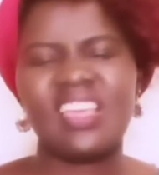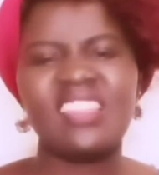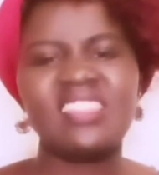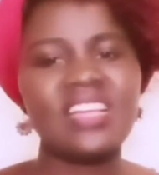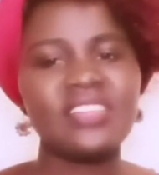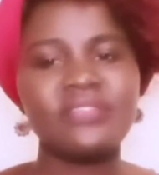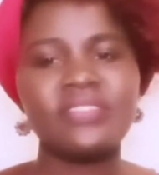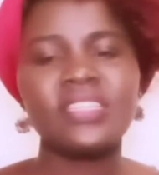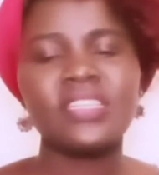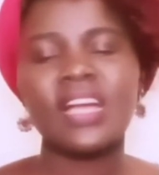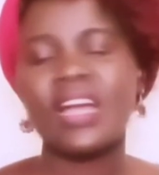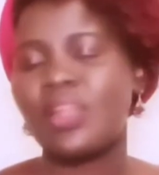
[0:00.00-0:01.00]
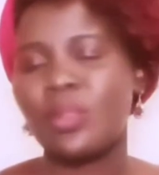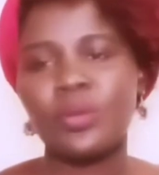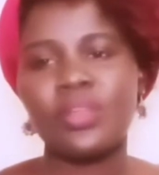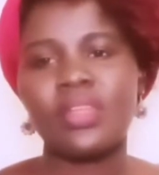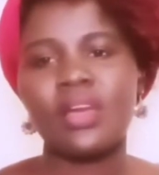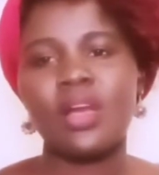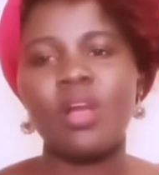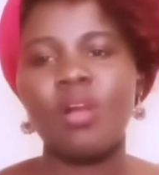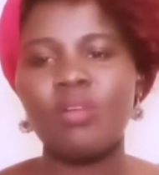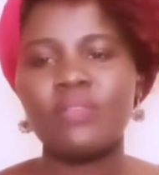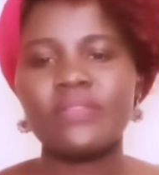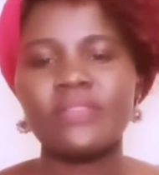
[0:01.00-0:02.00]
That feeling alone
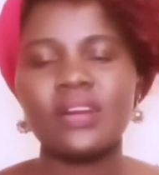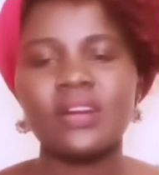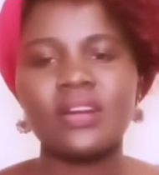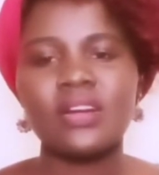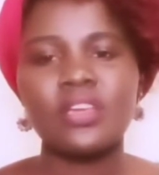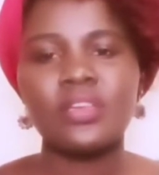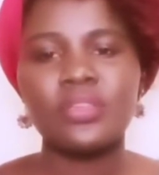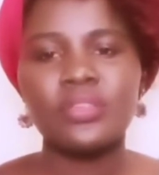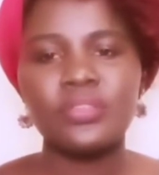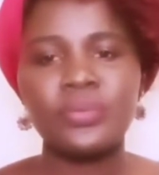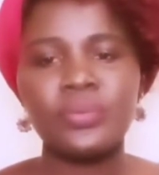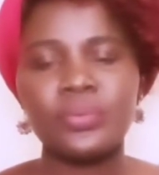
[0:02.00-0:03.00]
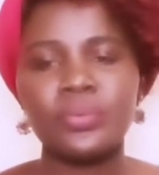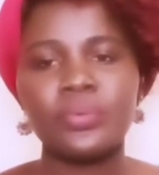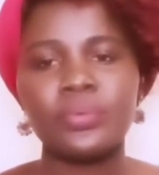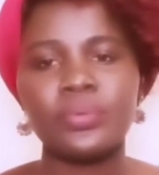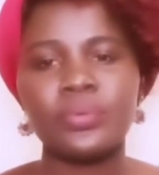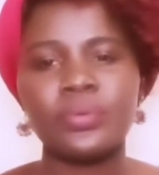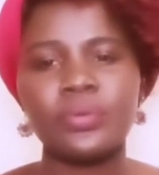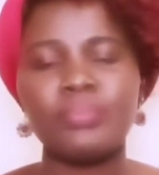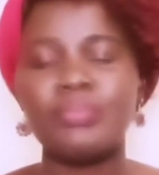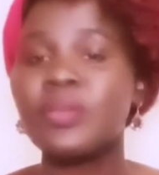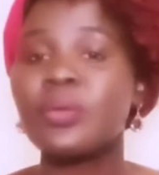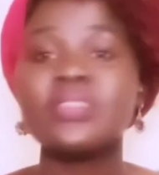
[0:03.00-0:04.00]
of you
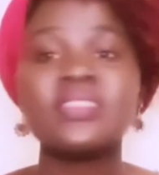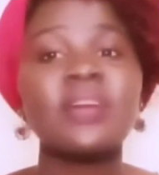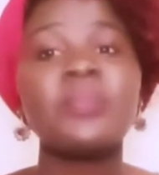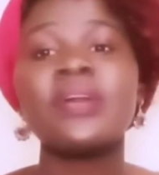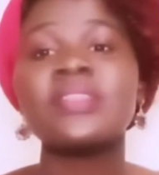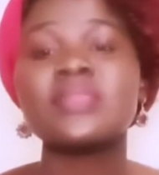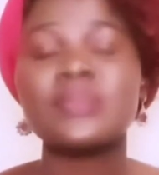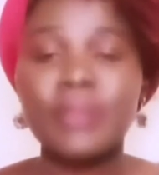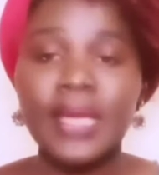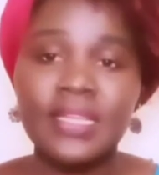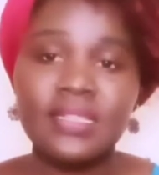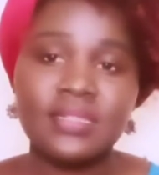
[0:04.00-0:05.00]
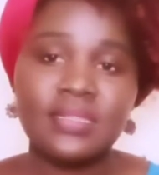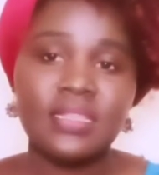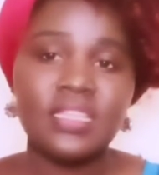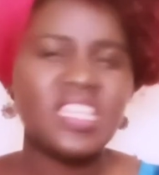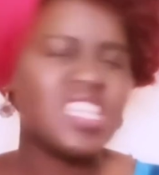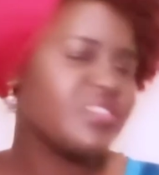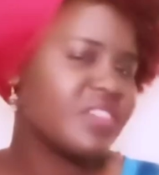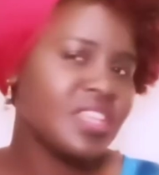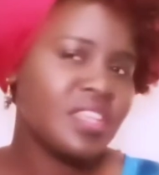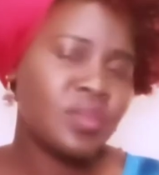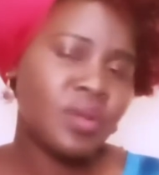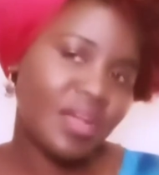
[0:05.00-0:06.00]
being on someone's mind even
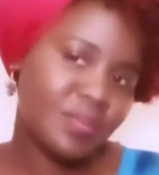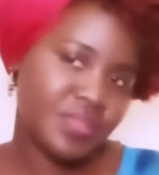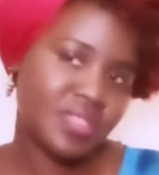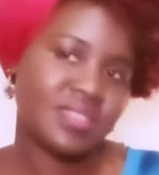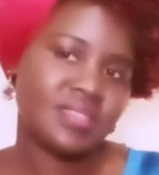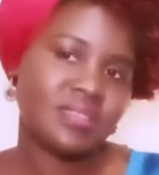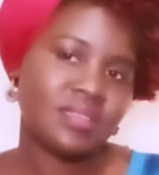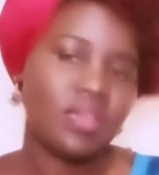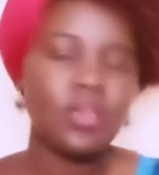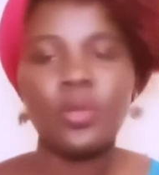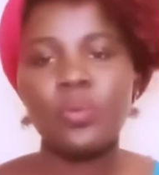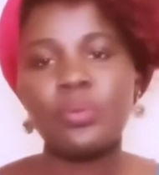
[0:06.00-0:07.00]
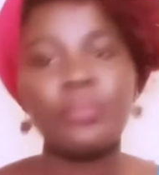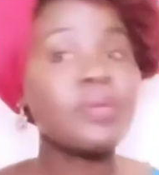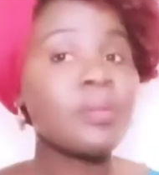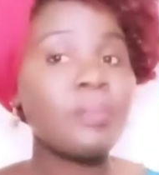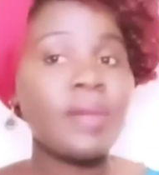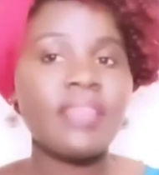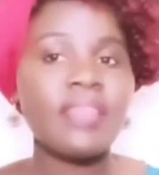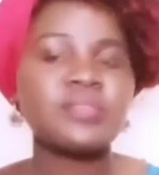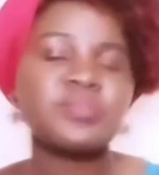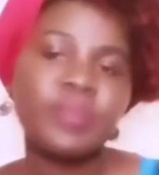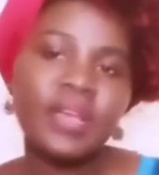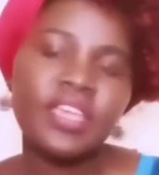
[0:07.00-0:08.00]
in your absence will bring back the
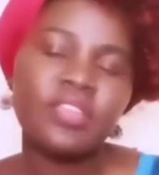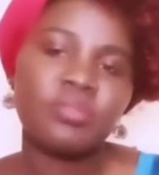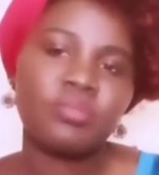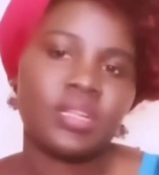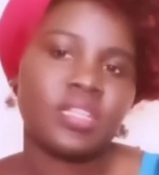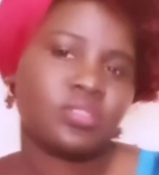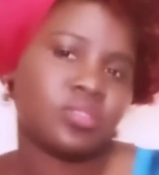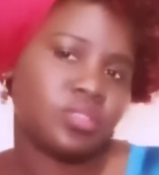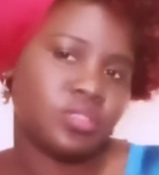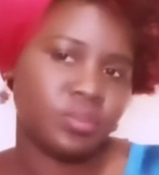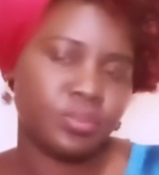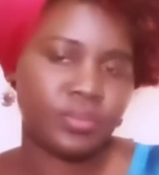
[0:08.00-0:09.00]
spark in your relationship.